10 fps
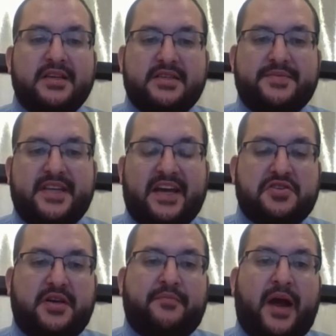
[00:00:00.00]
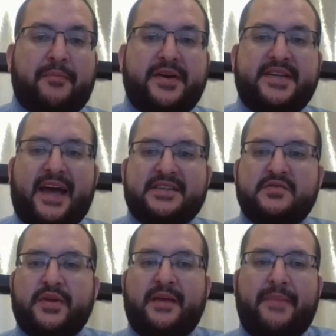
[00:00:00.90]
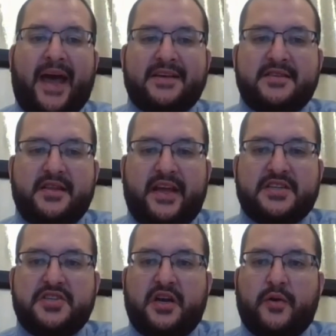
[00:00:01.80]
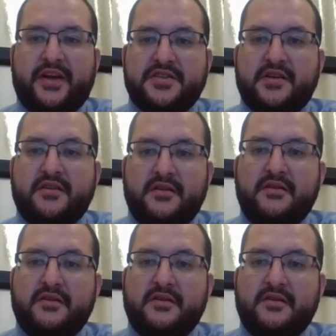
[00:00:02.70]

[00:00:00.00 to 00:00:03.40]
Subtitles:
substantially in property taxes when they pass to the next generation.